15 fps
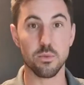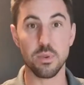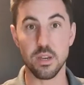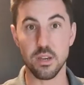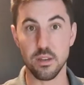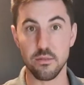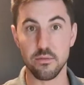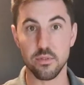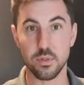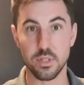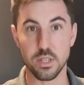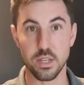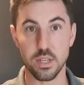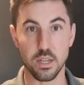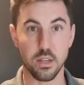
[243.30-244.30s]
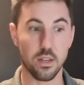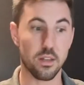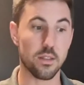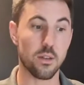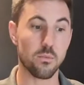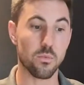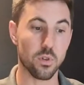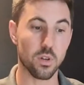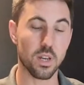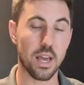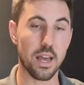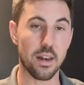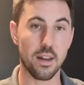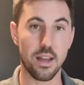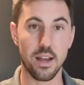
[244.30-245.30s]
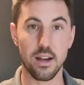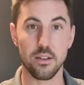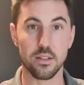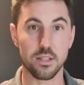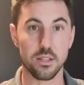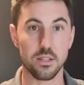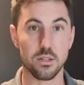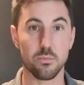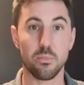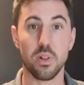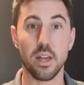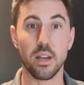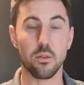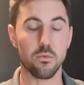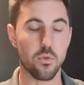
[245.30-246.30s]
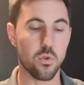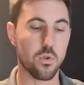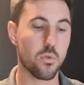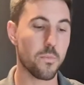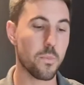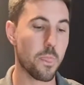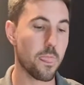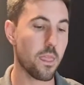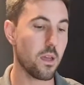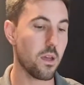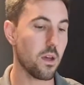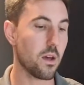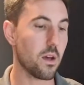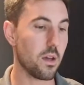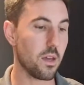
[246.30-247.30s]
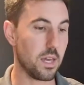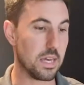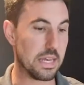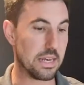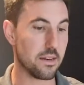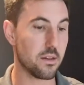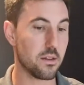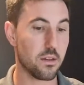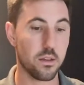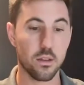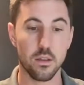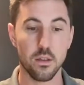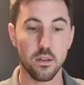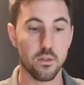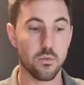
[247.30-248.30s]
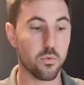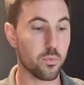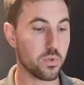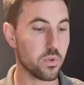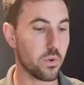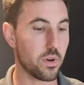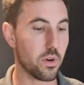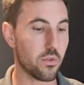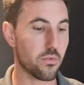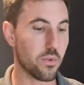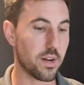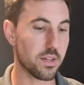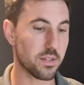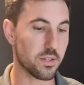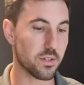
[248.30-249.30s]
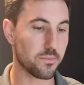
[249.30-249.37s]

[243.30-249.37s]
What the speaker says: influencing it. And then we'll look at how this is playing a role in rheumatoid arthritis.